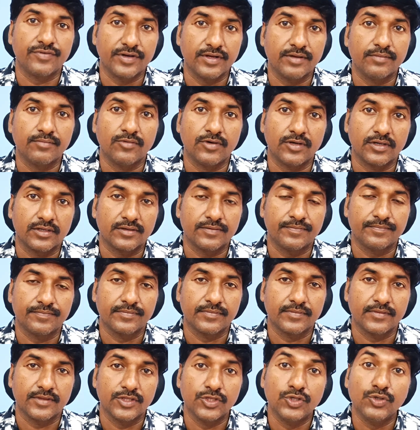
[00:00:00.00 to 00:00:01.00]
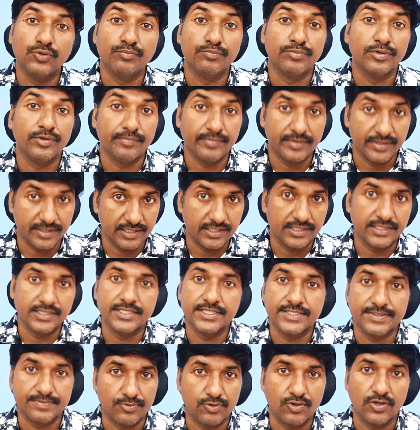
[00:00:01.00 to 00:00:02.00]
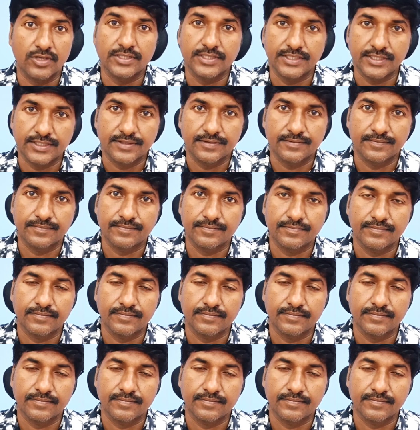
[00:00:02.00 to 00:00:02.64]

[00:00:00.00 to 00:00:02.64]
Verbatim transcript: framework you implemented in this project.